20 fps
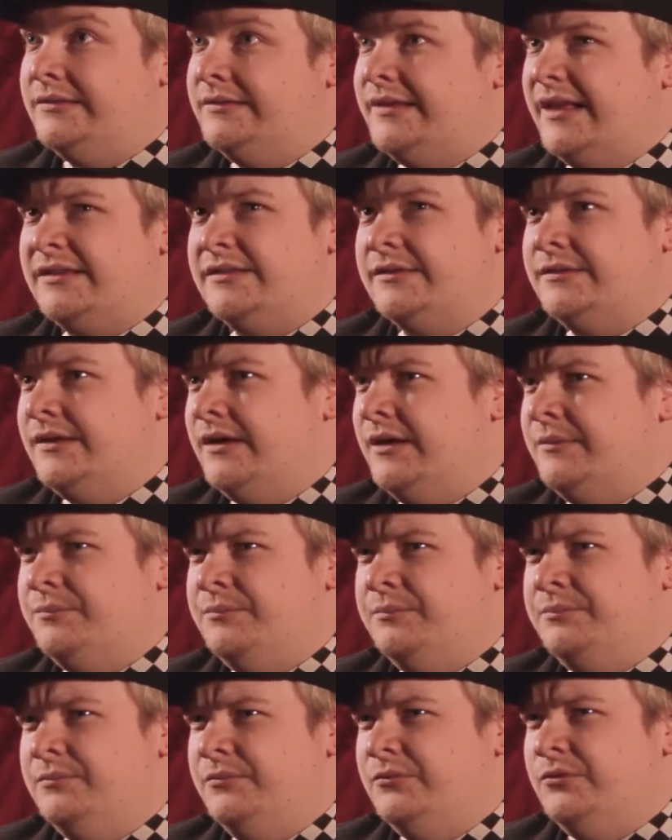that's a
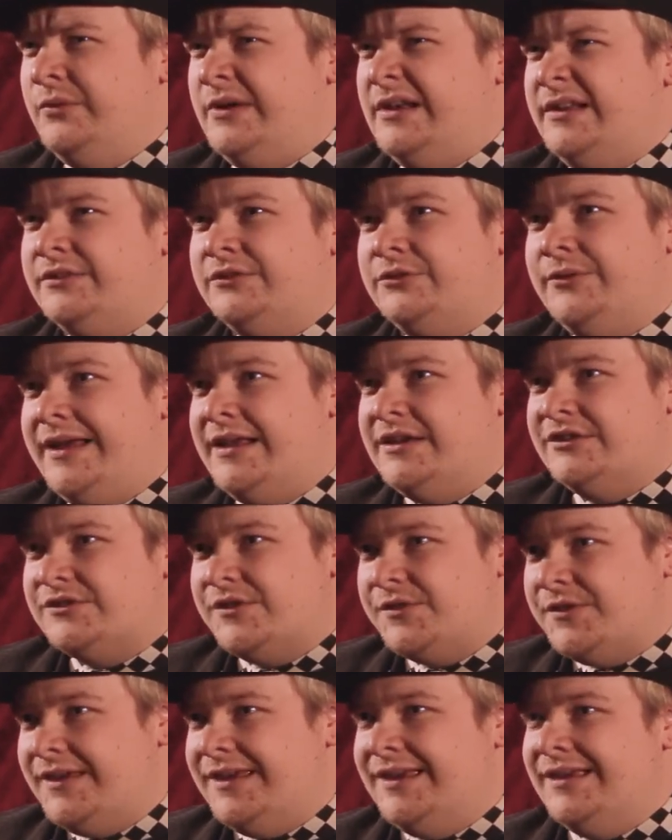really
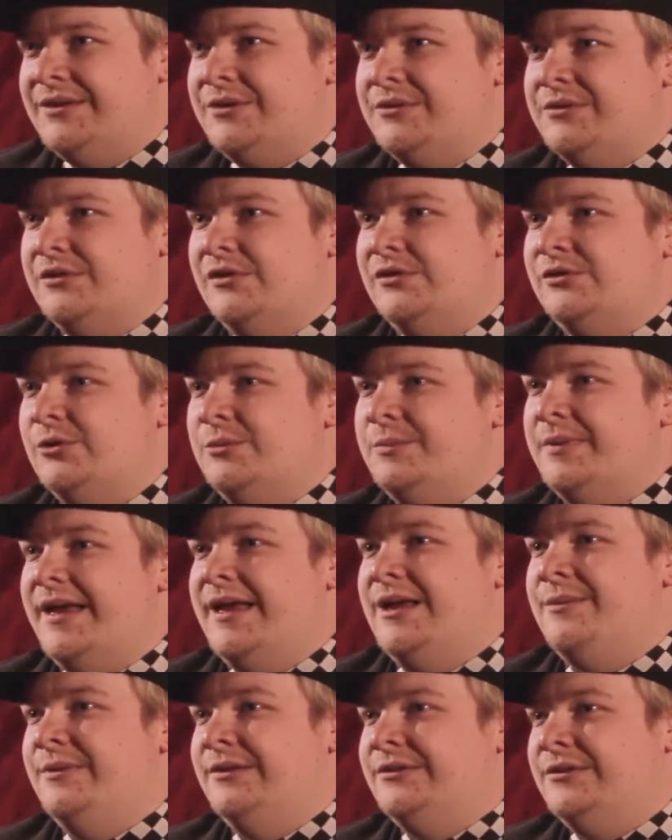strange thing. You should be
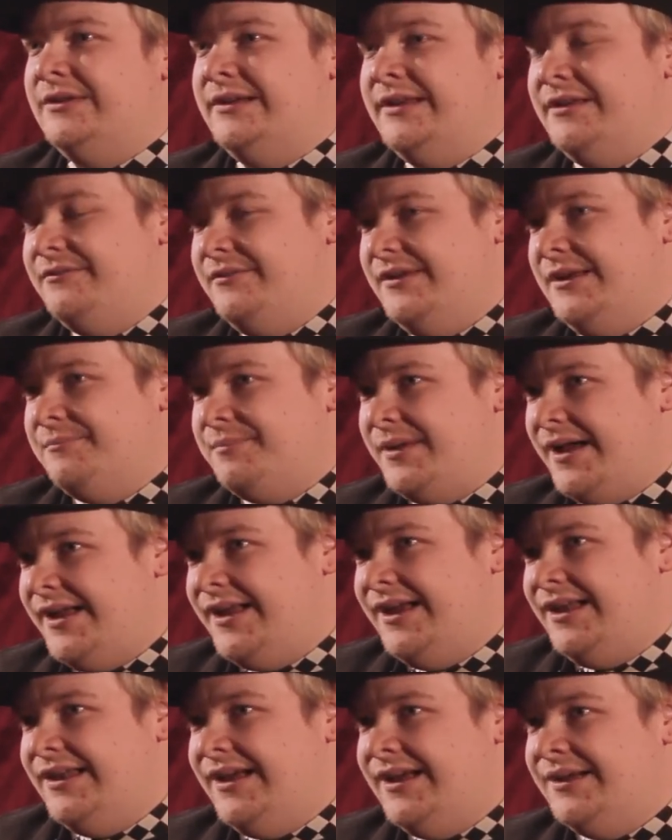able to live in
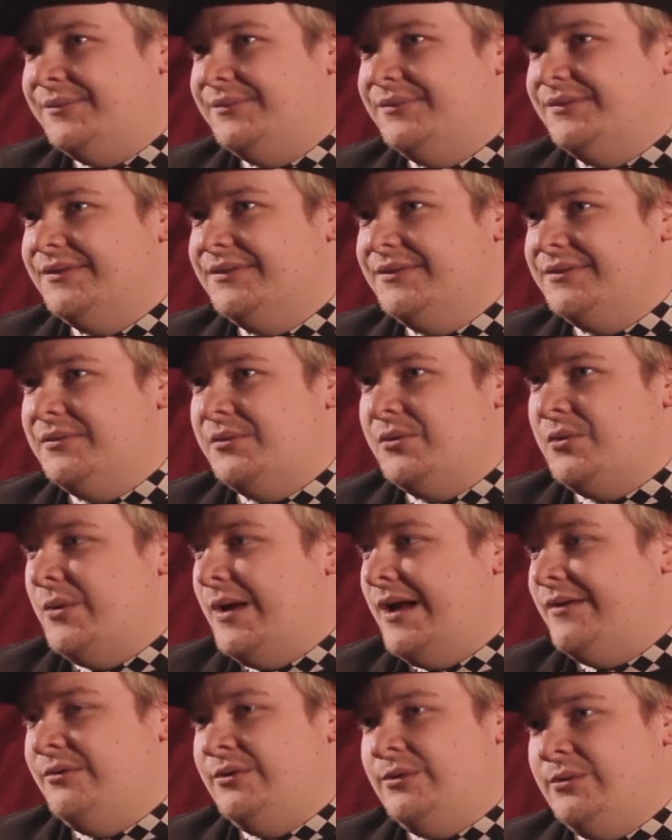Pajala,
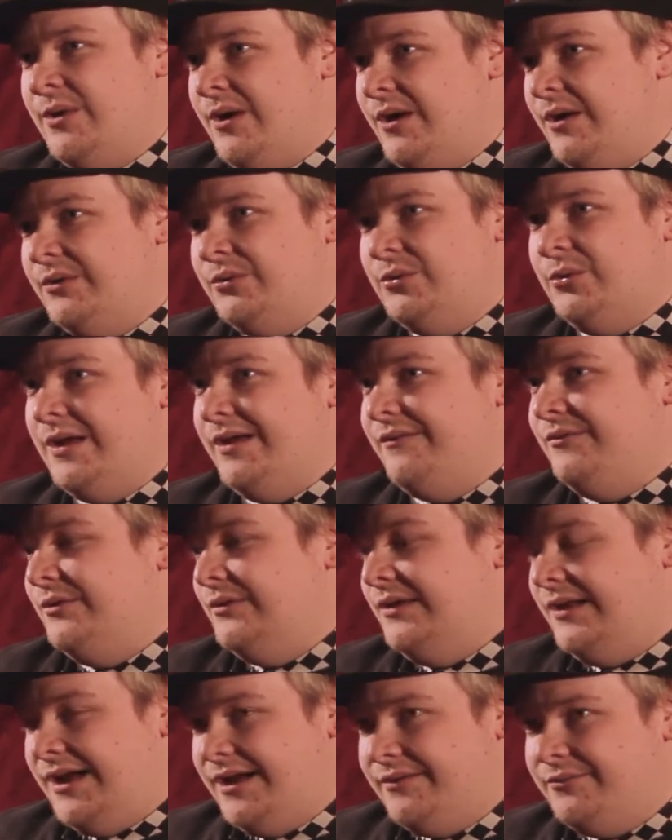whoever you are, whoever
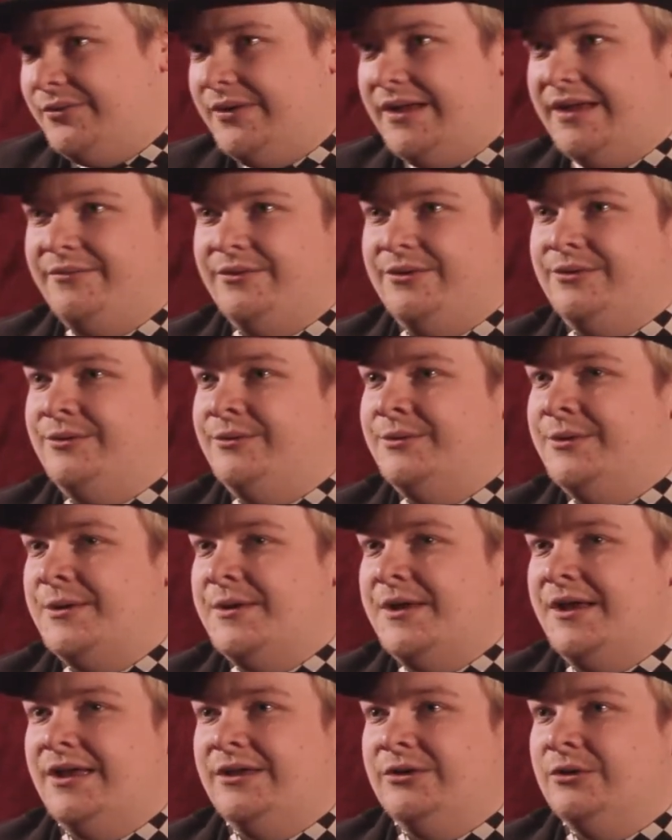you love, whoever
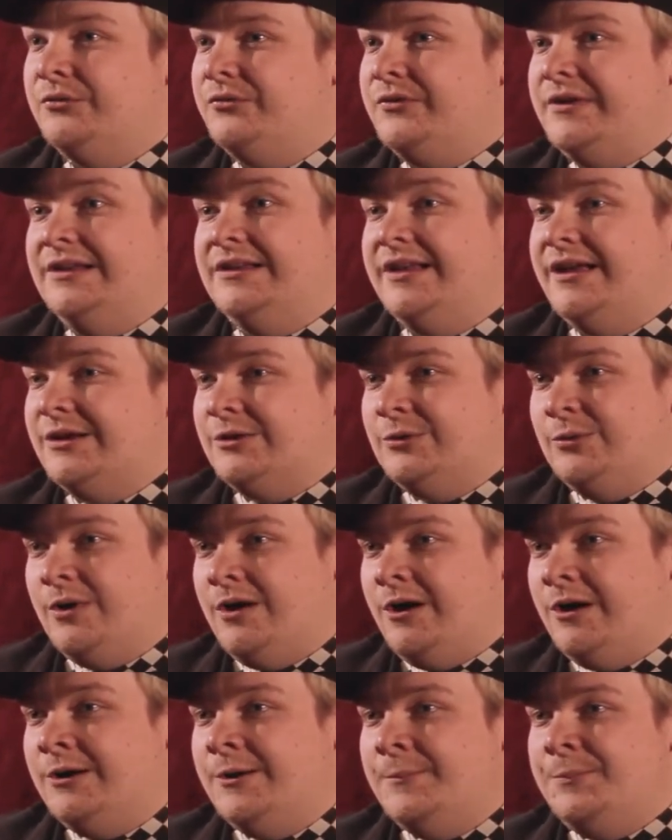you feel like you
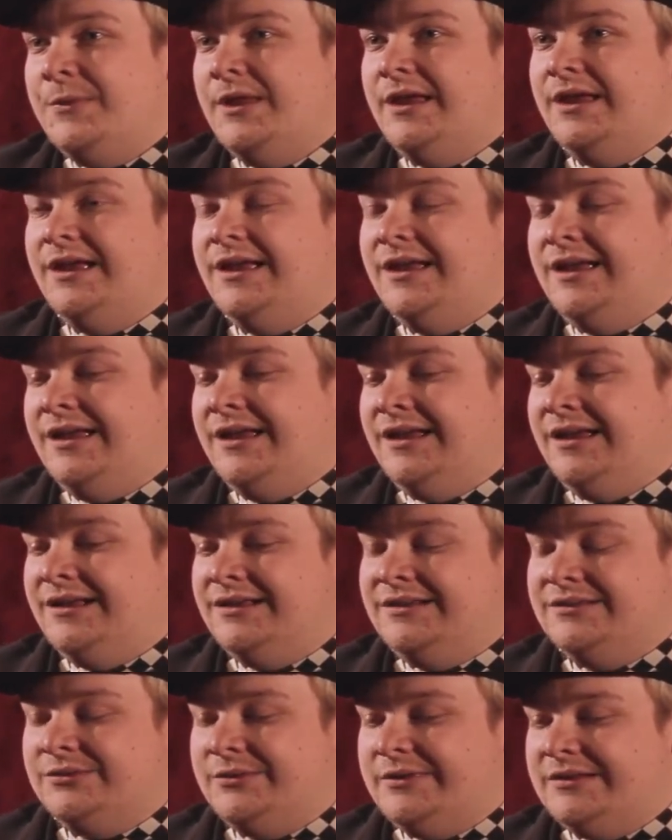are.
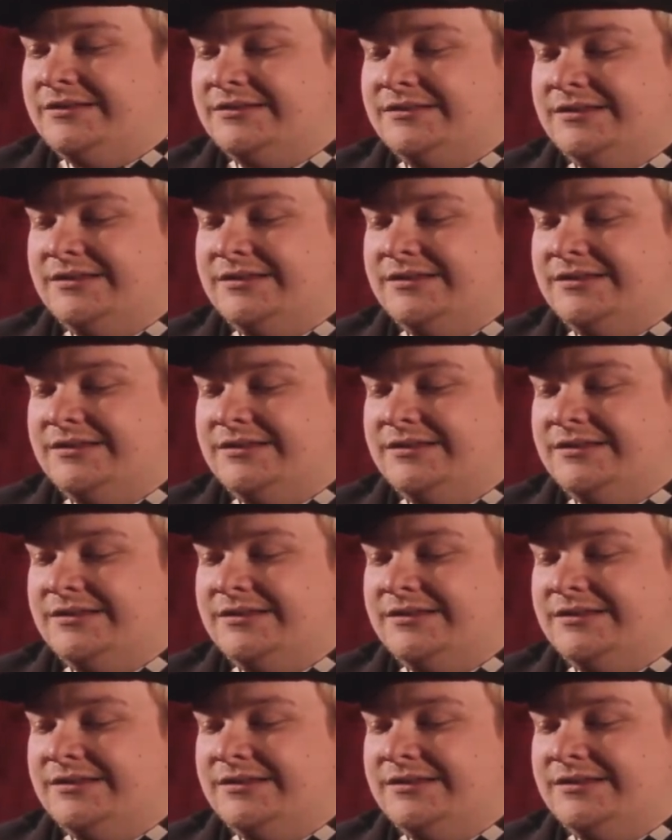So we